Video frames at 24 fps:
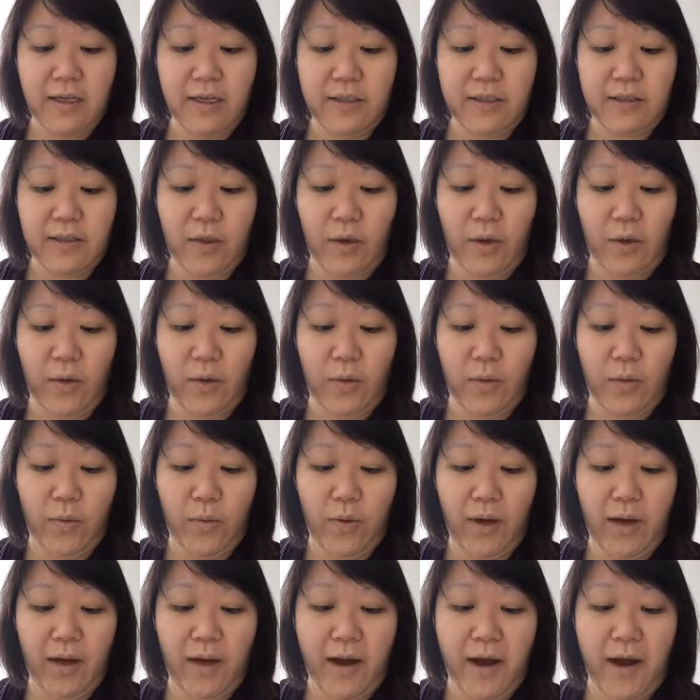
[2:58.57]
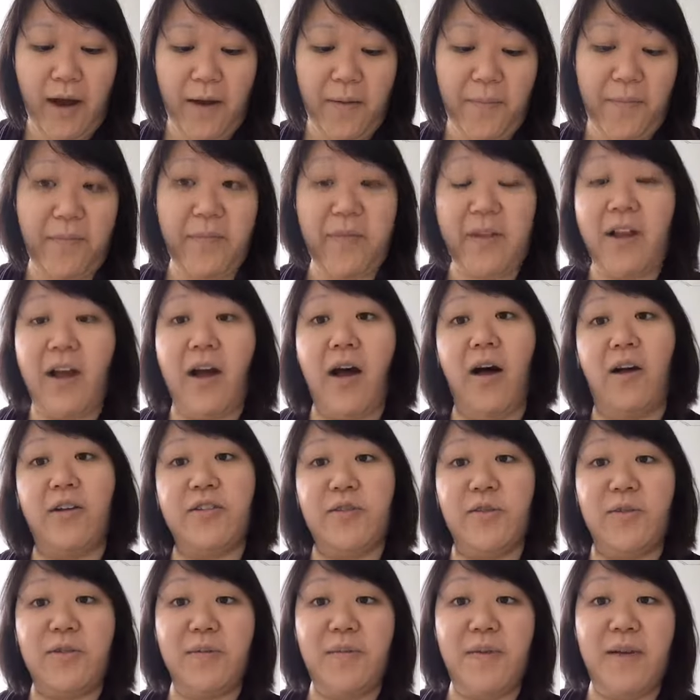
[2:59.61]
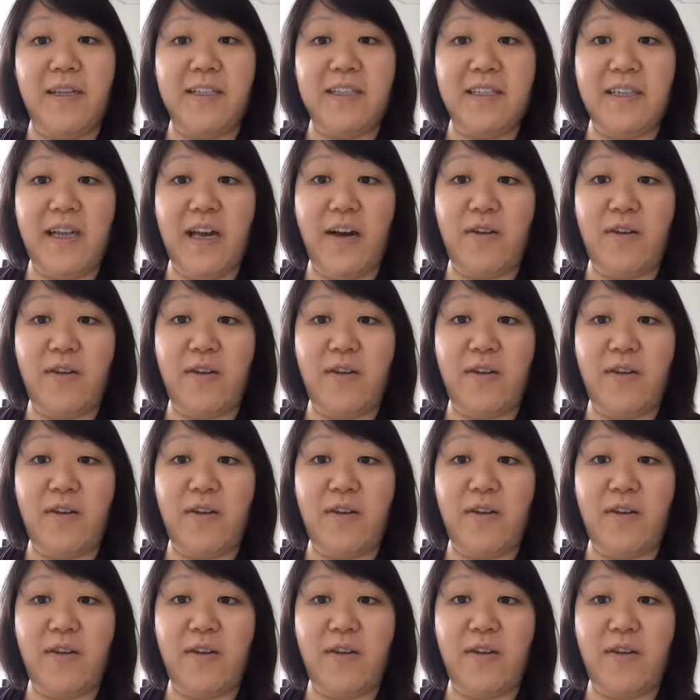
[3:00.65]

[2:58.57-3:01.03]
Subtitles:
So it also depends on how